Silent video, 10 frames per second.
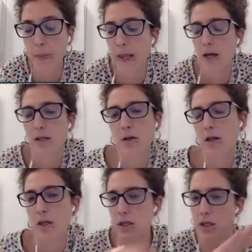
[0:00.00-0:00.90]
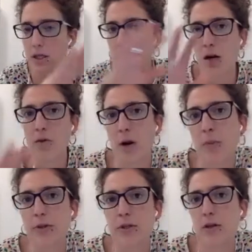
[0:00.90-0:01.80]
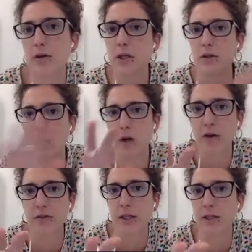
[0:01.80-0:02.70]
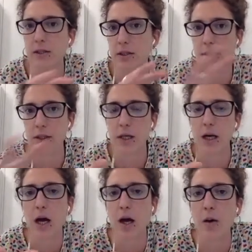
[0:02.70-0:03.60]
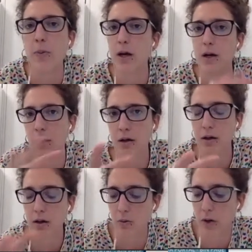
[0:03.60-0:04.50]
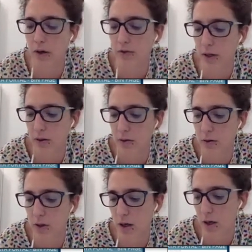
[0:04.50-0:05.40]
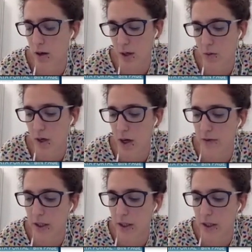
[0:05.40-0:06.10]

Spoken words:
so this is a normal procedure that we have done in the lab, and we have done also here. I mean, we have done